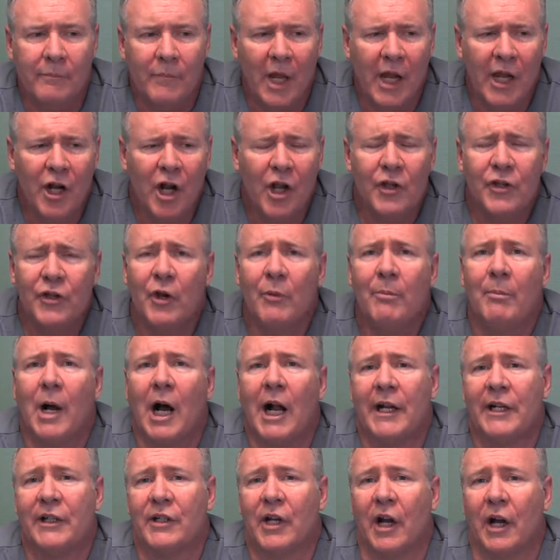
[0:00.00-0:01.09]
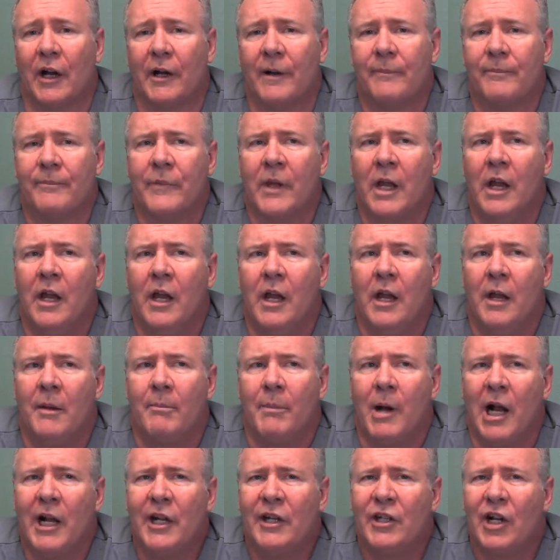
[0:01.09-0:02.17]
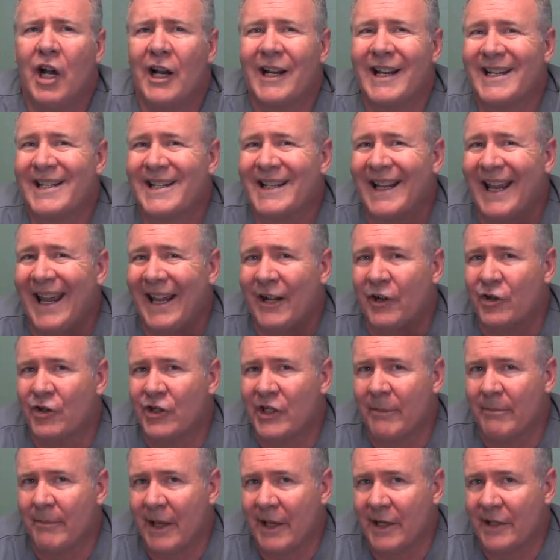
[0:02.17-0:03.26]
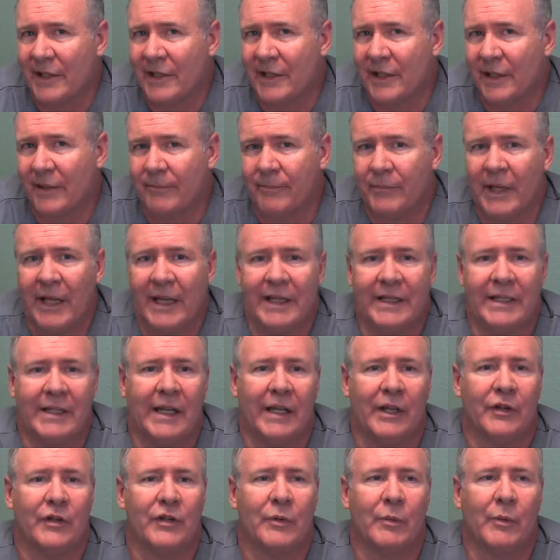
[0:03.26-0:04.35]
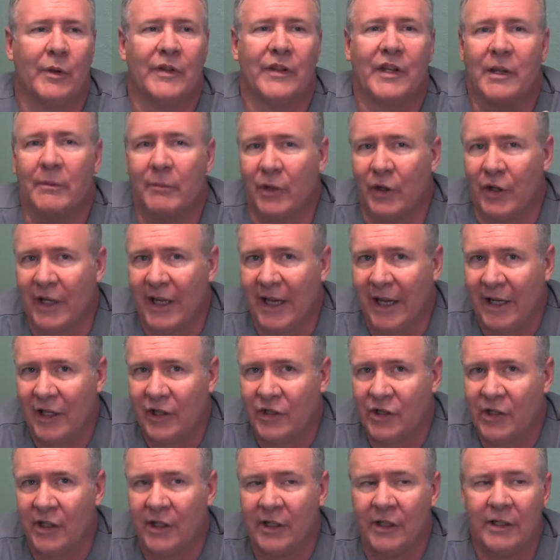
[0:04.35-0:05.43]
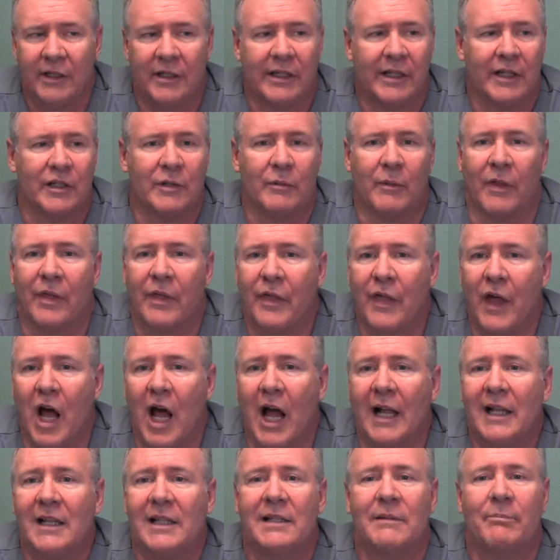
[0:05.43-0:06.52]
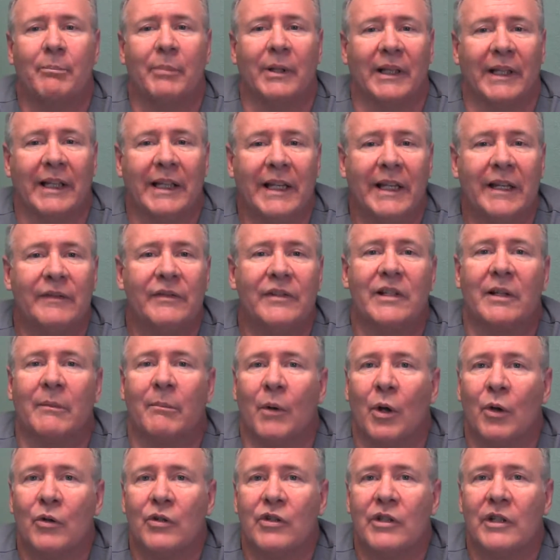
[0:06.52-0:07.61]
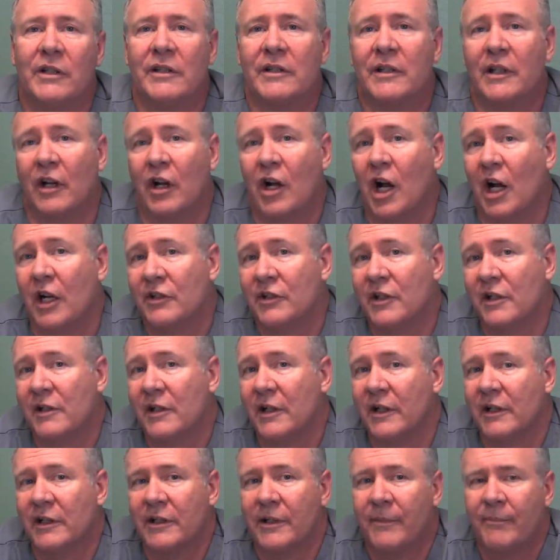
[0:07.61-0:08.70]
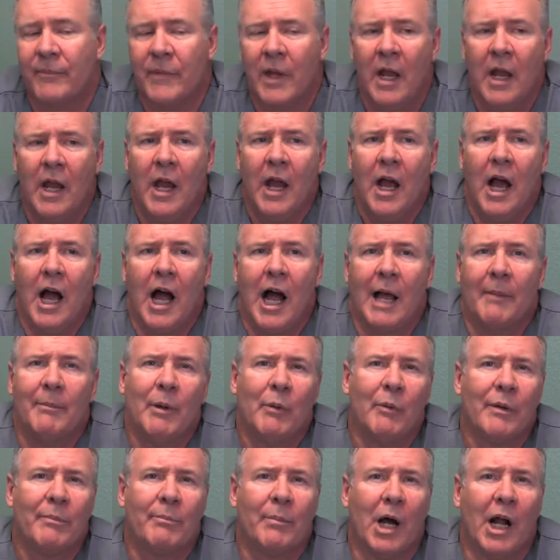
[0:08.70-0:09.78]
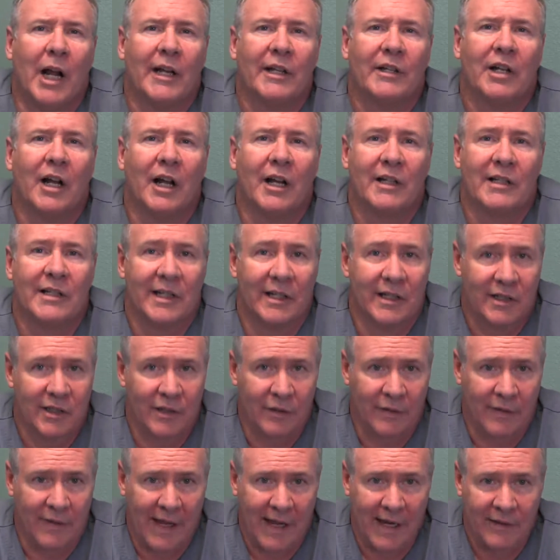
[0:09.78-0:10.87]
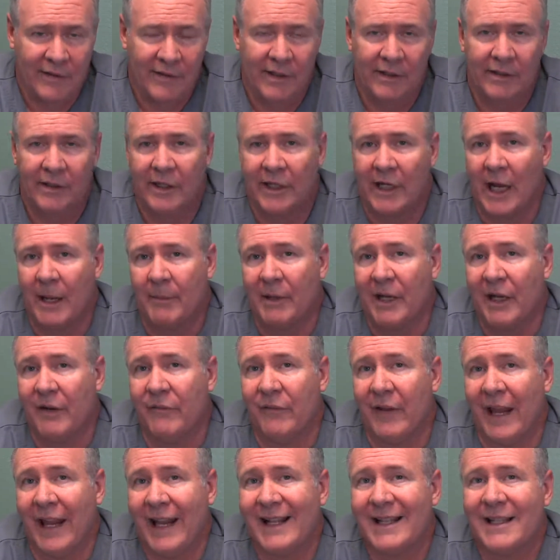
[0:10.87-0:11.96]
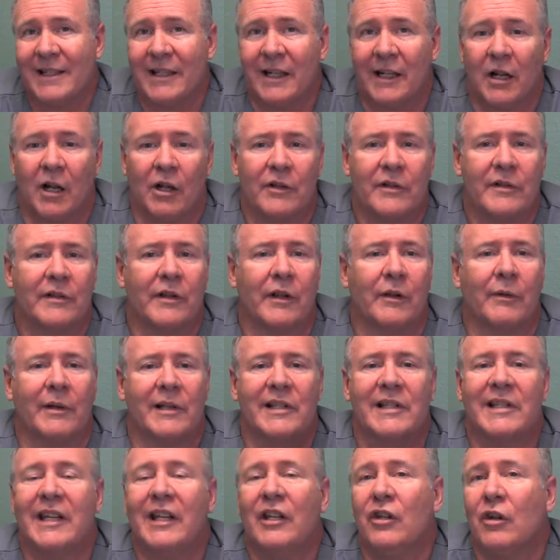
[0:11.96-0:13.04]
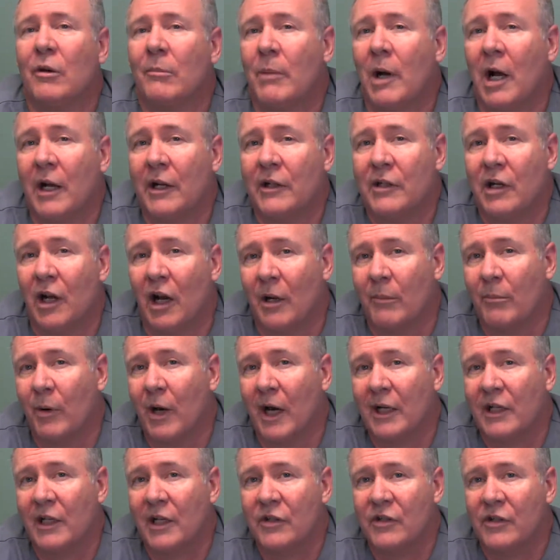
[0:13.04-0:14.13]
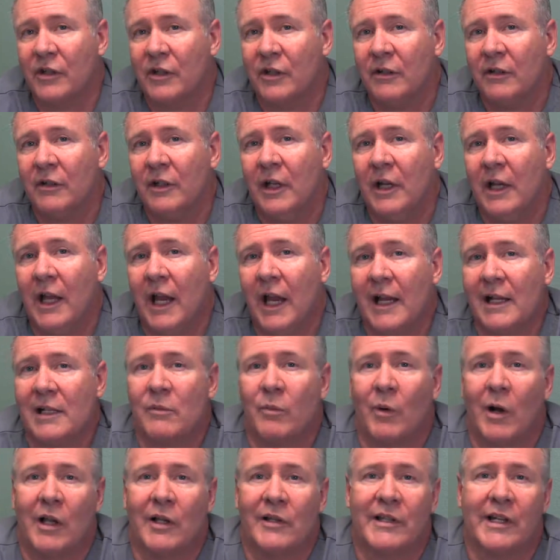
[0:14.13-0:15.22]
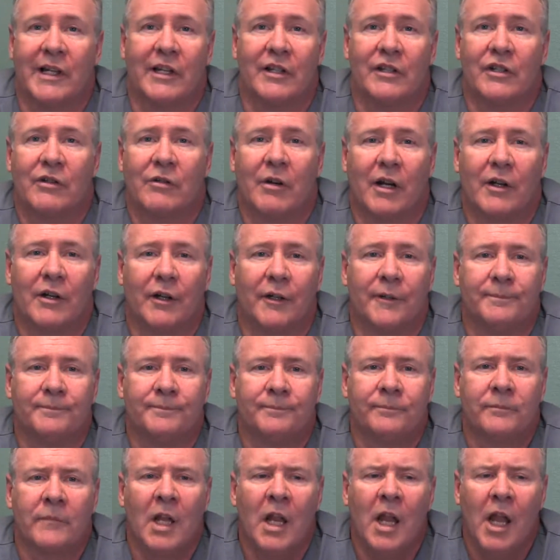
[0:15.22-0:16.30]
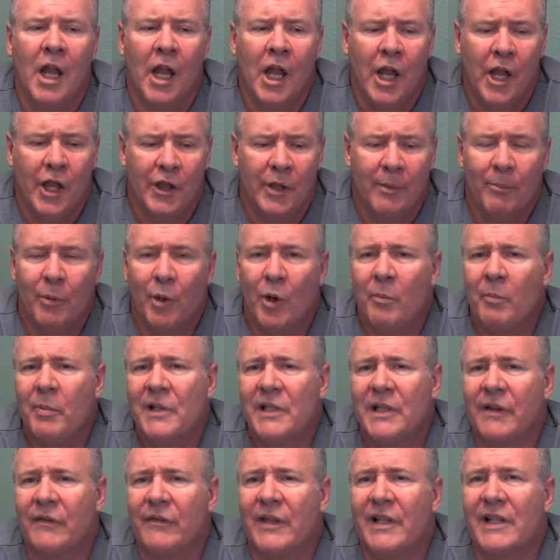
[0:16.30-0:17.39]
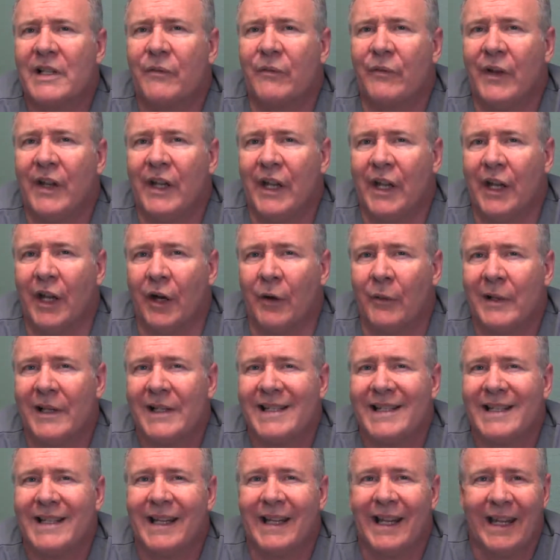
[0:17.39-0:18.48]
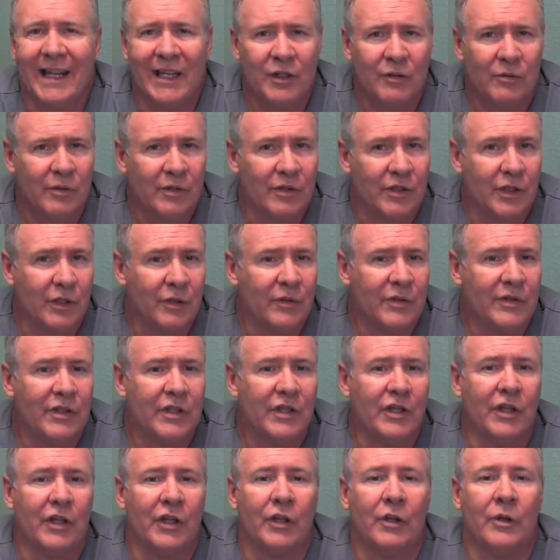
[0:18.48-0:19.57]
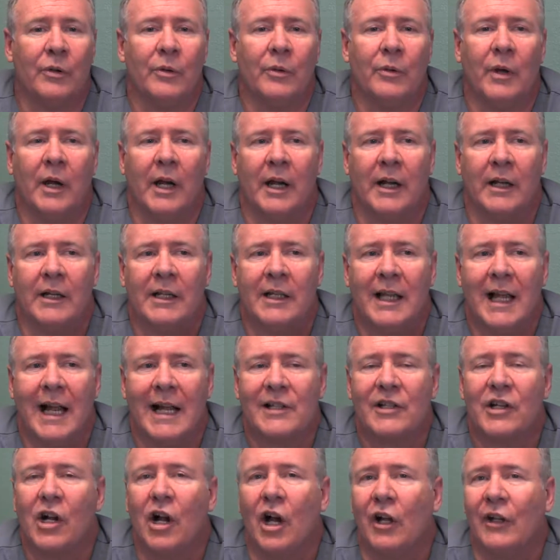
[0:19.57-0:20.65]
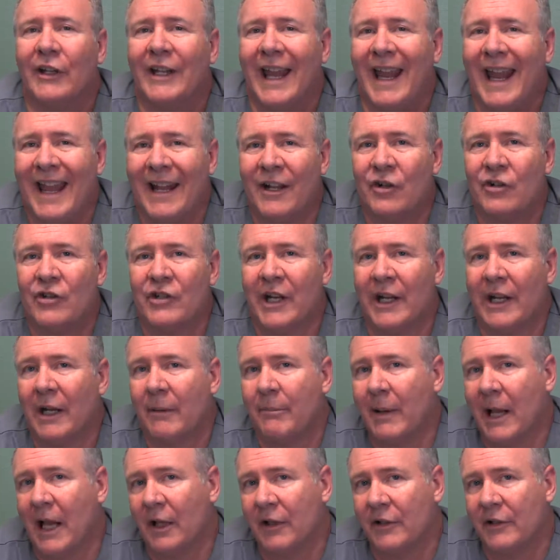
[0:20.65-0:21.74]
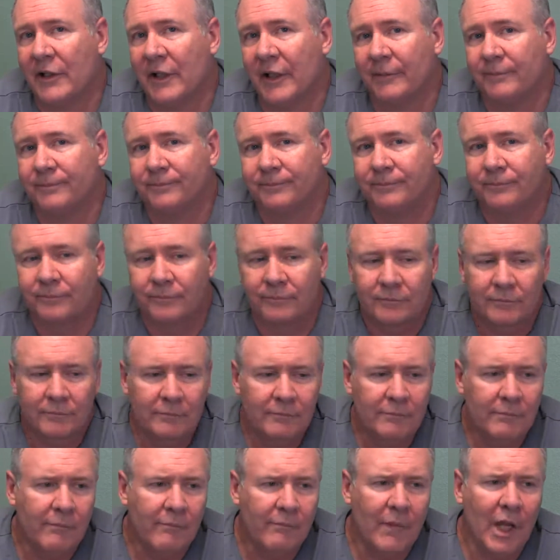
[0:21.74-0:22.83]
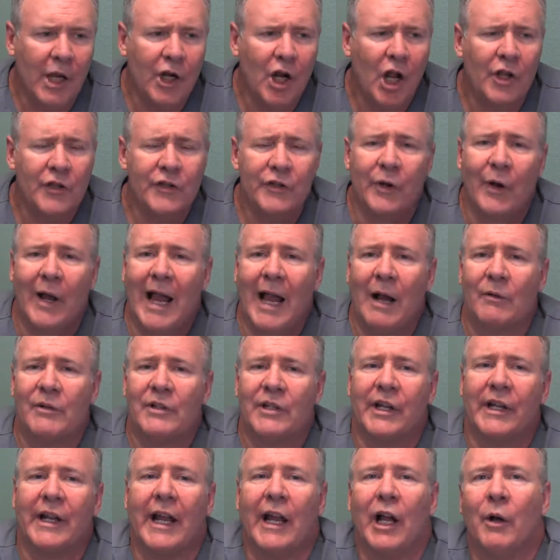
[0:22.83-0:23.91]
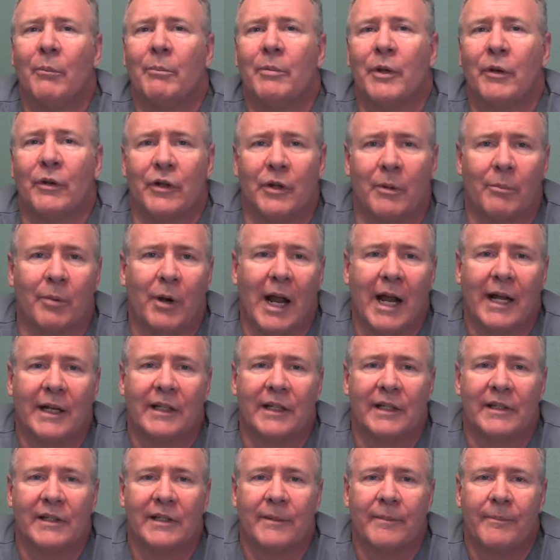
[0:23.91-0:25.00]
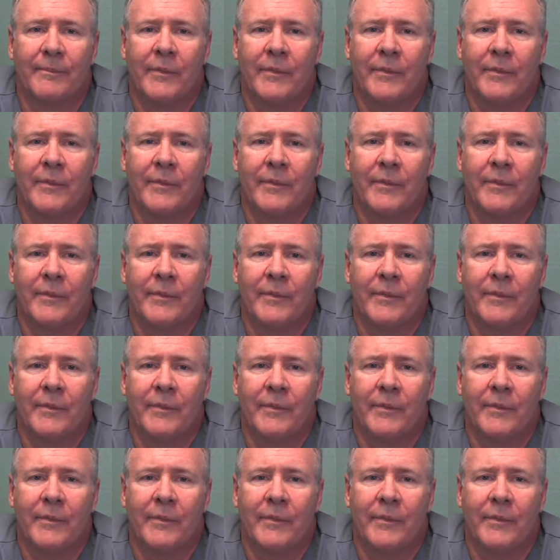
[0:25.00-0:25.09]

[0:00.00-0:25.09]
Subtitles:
And also Body Talk. Body Talk is an energy medicine. It deals with communication, it deals with thoughts, beliefs, emotions, and consciousness. I've been with Body Talk since 2000, and I'm an advanced and also a senior Body Talk practitioner, as well as an instructor. The purpose of this video is to introduce to you a class called Energetic Balancing, and also how it's going to help you in your practice.